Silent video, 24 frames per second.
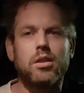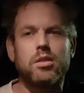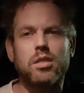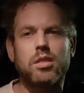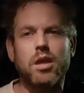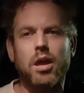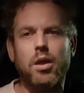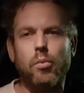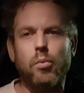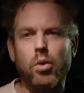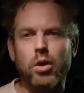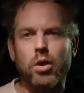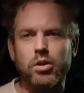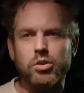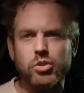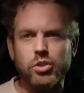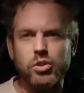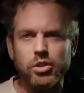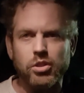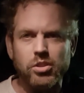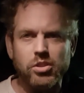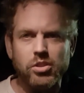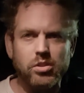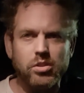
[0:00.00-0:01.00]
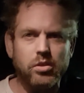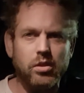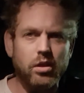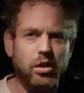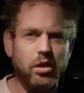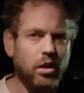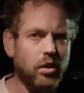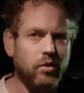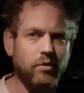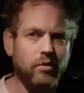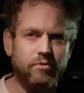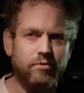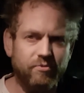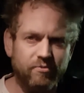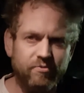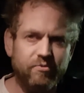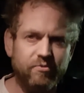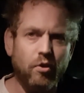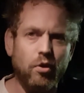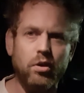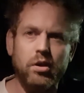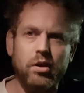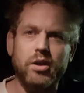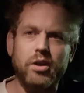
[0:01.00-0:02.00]
they were just
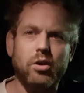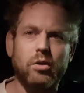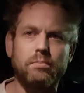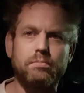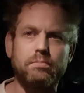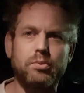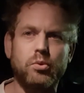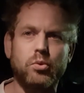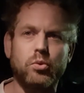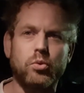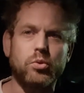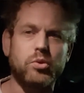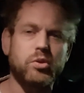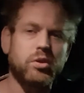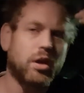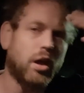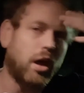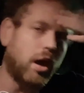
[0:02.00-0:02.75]
fully on board,